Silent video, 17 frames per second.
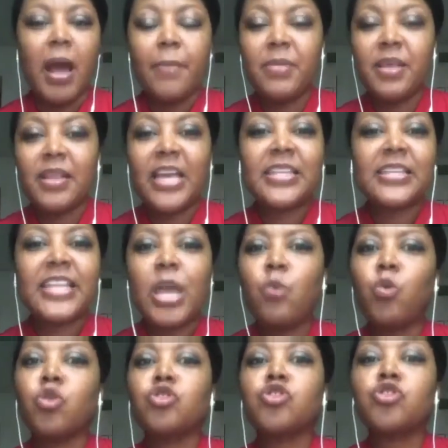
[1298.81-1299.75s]
I mean, like, they
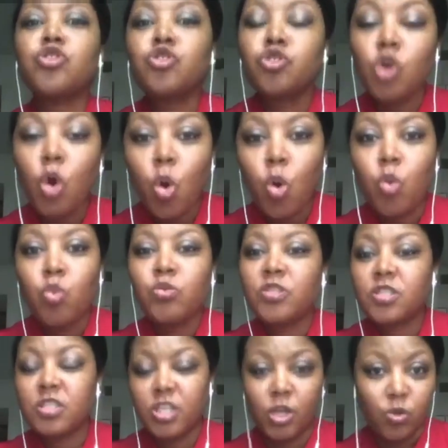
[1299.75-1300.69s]
were so
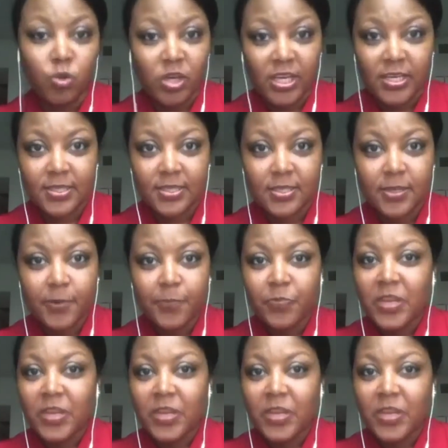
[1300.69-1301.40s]
serious.